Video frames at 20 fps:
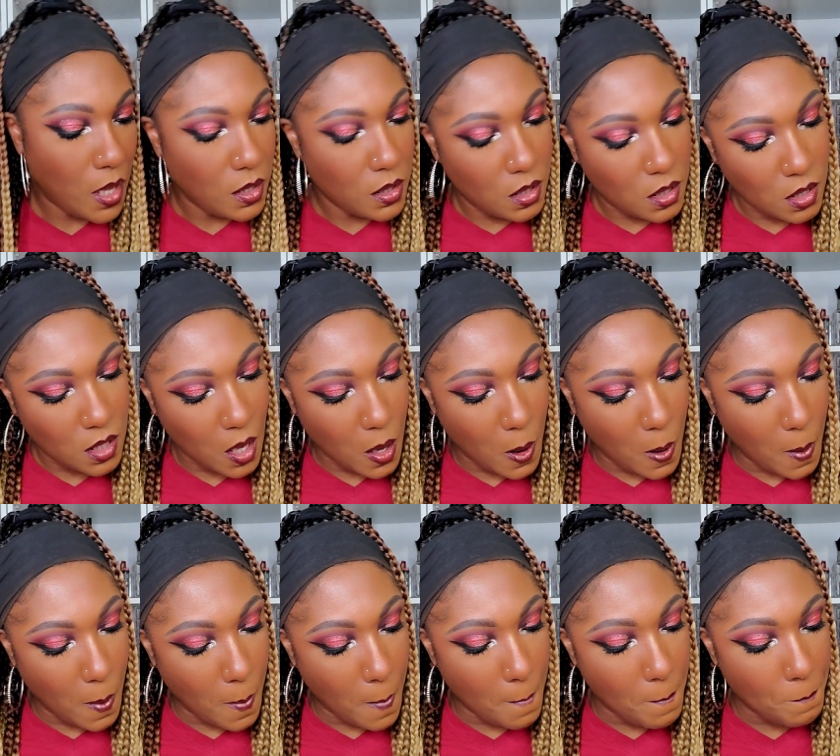
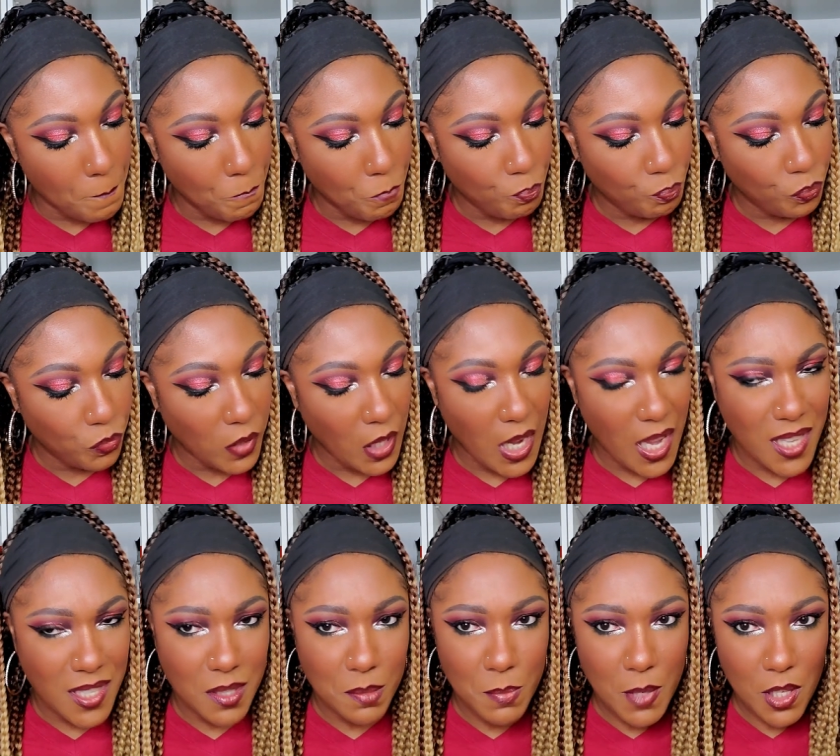So
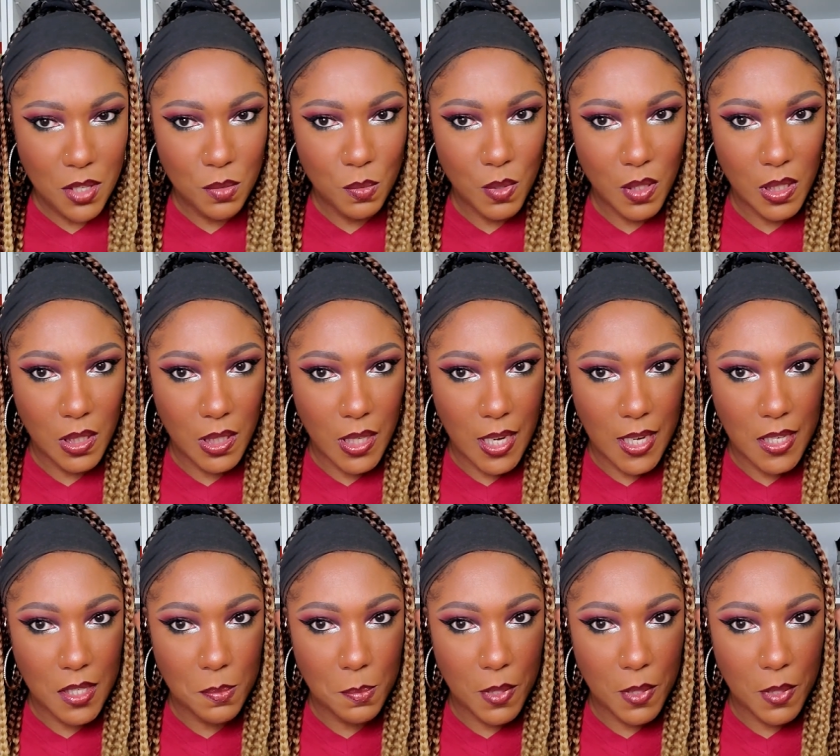yeah, it smells really nice,